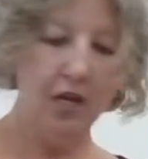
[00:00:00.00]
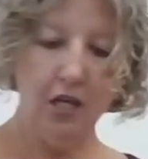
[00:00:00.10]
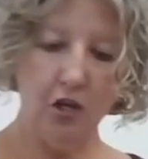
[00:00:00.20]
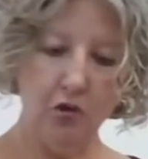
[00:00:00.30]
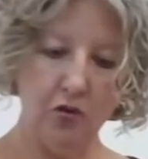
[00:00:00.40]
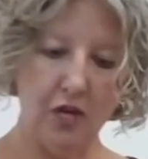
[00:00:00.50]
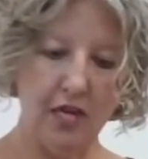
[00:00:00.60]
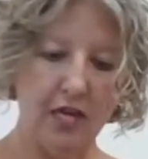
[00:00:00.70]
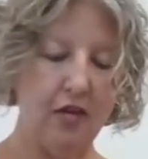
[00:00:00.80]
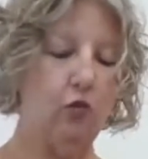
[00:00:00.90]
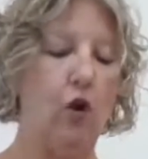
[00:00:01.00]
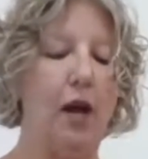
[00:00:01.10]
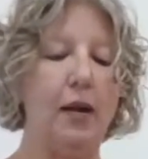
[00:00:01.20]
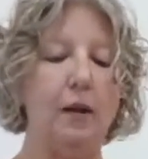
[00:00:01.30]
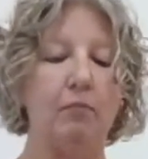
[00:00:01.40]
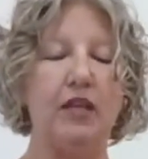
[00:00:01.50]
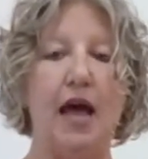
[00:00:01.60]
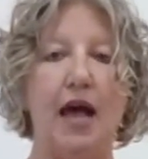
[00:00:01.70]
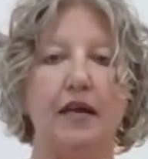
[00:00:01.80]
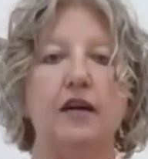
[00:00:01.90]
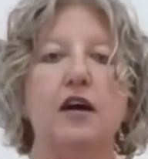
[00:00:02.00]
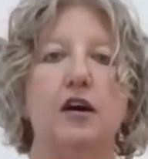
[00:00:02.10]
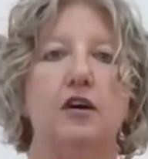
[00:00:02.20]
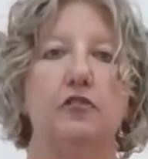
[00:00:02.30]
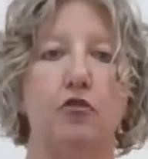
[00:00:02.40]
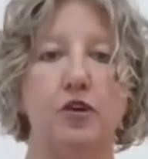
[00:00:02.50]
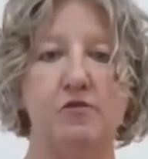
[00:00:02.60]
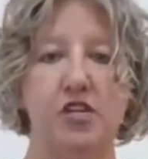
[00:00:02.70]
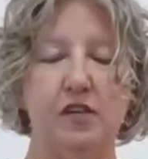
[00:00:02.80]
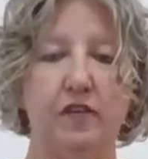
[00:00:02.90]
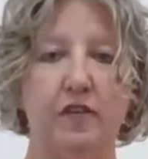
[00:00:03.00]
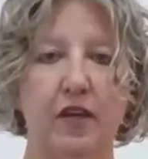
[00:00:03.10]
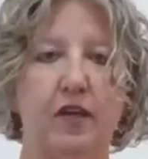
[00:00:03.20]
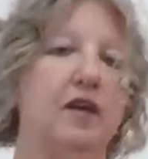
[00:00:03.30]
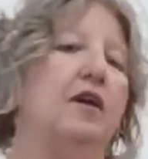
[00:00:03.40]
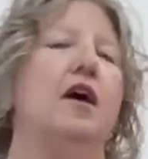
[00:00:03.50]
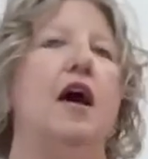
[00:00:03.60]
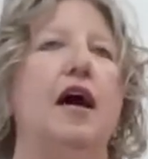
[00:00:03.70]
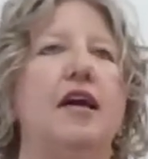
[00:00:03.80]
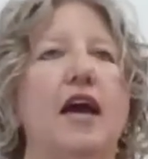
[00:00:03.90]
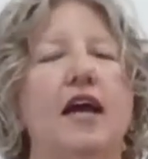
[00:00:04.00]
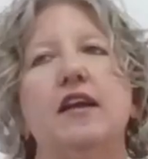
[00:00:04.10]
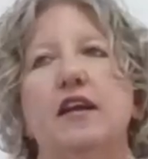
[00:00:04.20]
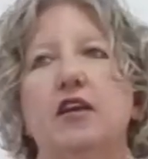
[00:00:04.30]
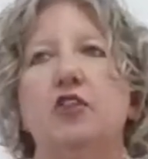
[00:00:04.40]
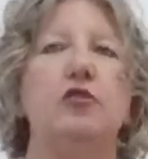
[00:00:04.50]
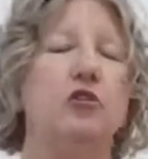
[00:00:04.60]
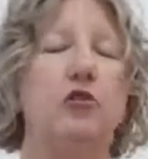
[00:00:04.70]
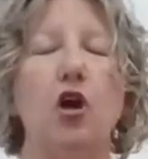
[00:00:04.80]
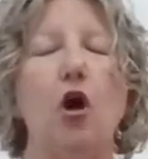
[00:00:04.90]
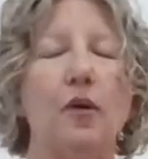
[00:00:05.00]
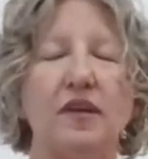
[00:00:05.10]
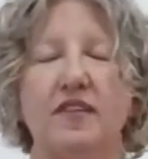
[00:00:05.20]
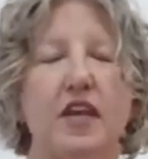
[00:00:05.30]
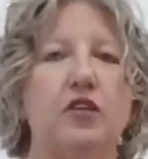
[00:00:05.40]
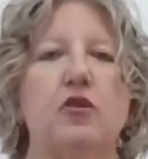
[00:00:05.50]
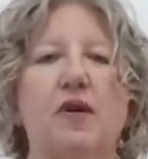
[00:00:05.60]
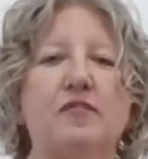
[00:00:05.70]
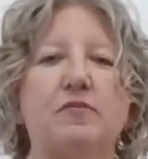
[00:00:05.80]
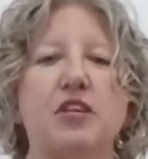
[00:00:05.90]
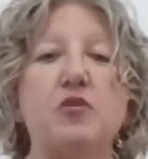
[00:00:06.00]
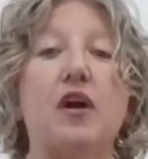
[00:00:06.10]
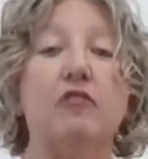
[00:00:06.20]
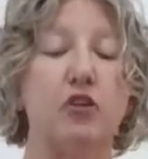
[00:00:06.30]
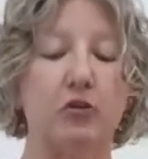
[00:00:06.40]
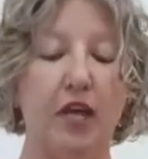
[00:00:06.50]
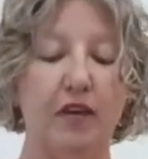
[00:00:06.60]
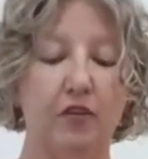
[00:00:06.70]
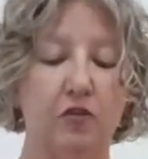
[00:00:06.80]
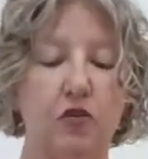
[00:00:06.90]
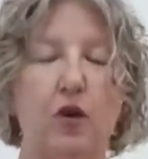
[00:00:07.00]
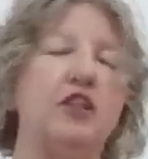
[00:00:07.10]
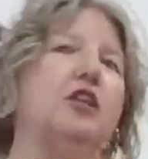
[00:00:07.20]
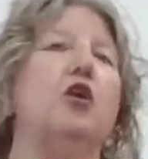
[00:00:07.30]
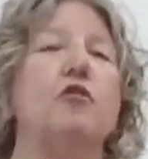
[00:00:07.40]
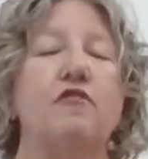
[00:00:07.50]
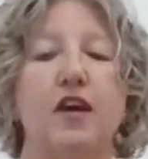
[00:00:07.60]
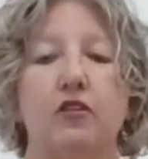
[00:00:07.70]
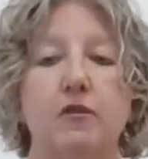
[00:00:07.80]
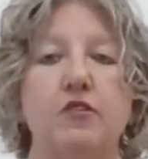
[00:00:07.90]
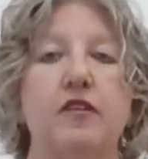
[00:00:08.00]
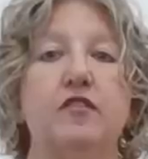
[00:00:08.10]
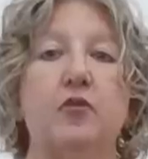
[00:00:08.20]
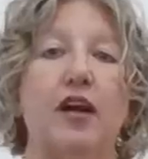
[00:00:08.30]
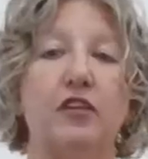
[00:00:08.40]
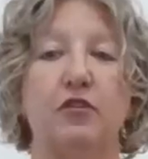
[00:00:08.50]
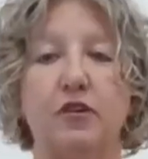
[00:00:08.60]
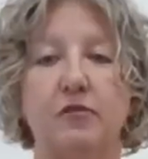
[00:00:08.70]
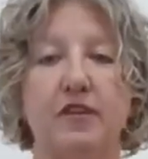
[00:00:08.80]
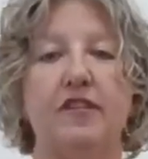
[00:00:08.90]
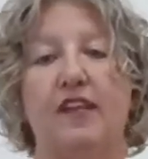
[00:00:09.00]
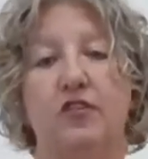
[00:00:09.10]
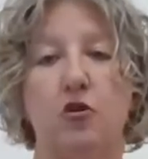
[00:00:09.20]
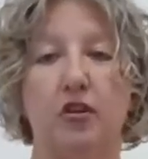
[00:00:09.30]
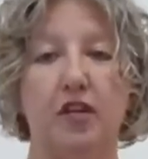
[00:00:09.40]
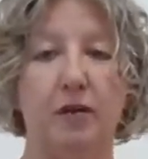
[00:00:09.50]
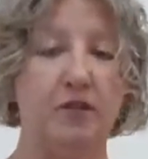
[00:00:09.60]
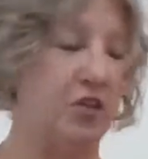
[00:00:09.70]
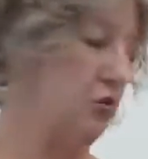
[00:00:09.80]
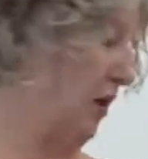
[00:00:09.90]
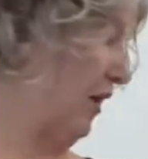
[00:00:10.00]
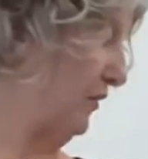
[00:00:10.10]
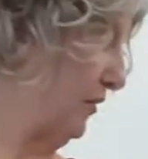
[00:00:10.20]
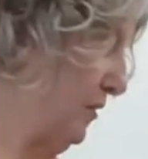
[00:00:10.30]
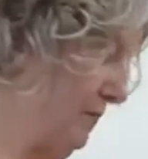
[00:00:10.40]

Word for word: You need one block of cream cheese. Again, you, you can always tailor a recipe to whatever you like. So if you want the lower fat cream cheese, the regular cream cheese, that's totally up to you guys.